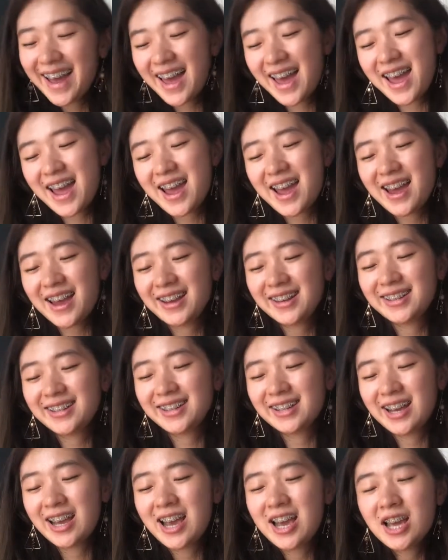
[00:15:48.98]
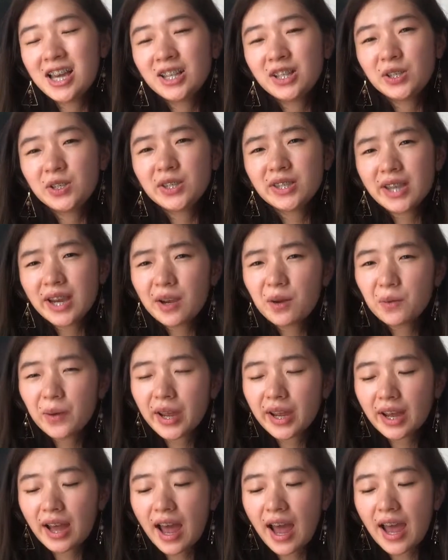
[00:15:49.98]
and to stay
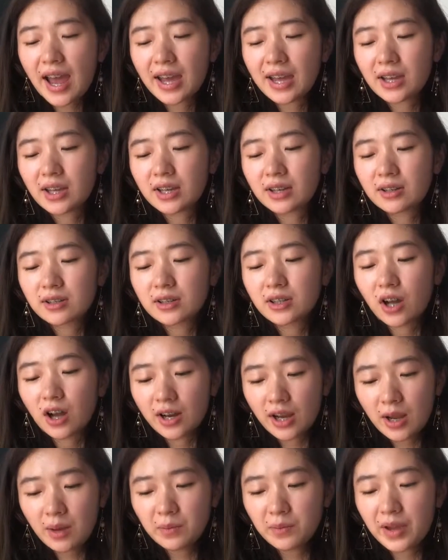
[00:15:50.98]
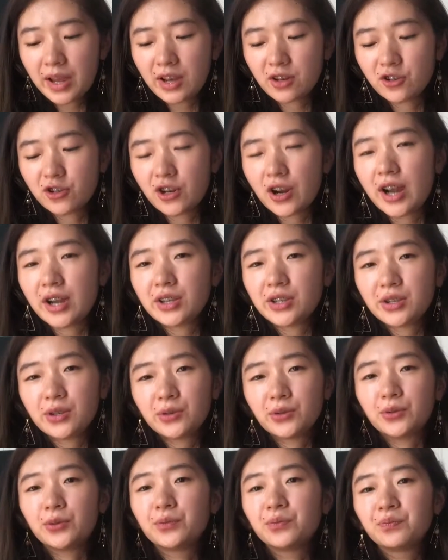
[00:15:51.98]
awake, I got up and tried
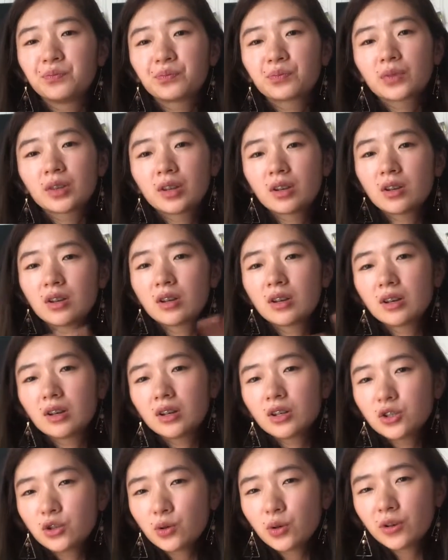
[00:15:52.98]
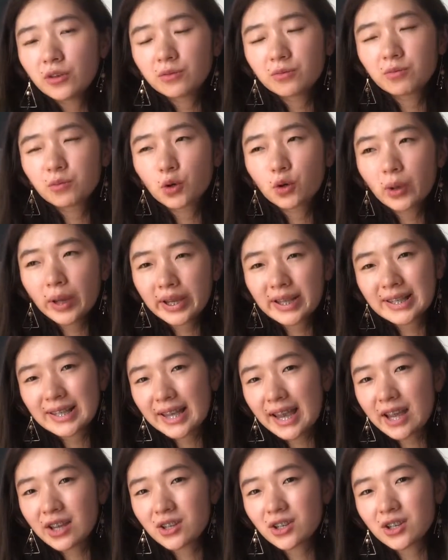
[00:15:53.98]
to do a quick
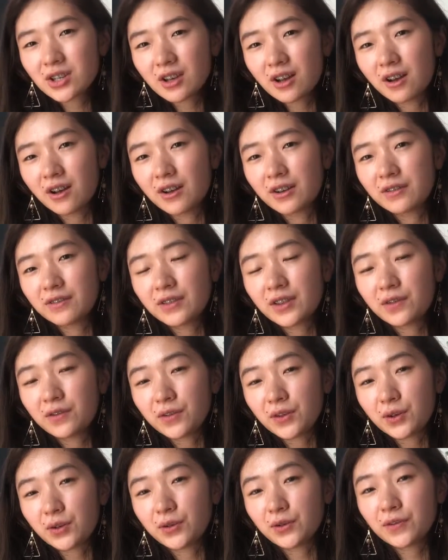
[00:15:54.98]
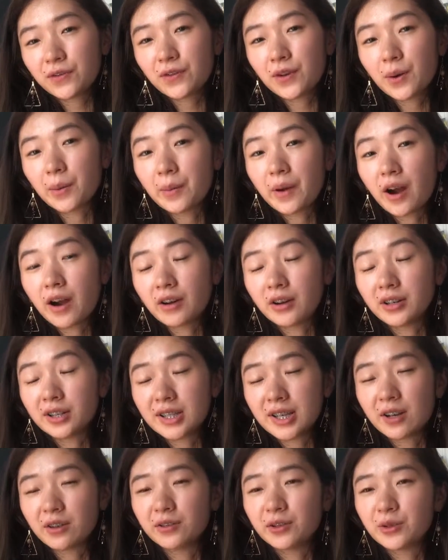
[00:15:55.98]
sketch of the view from our
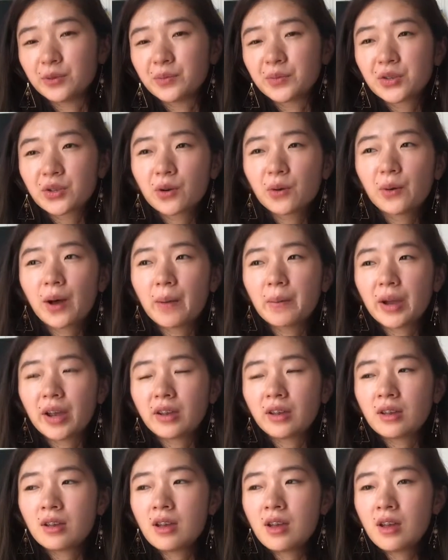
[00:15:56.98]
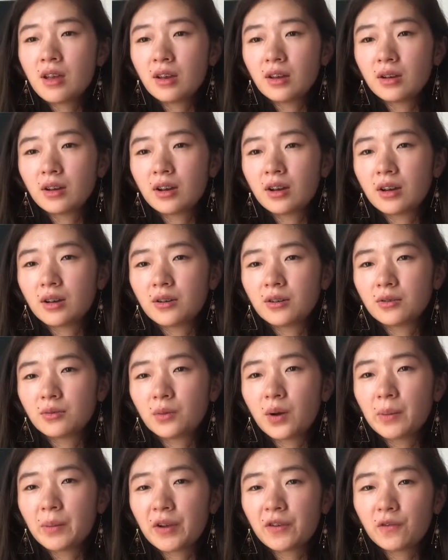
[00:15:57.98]
hotel room. So while
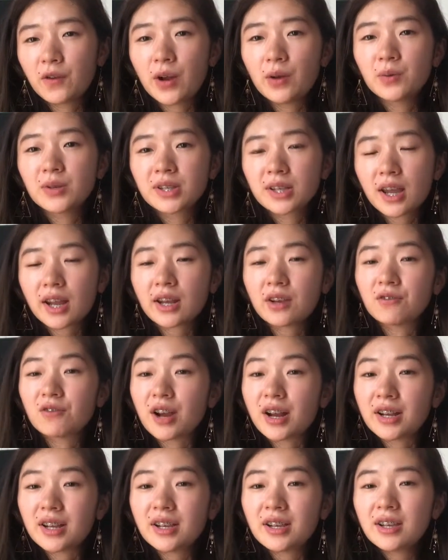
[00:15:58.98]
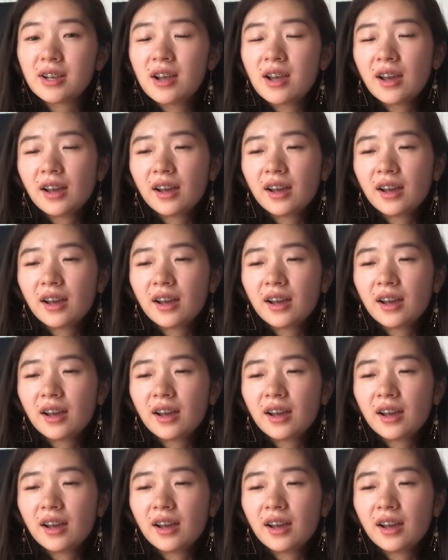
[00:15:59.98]
my friend was getting ready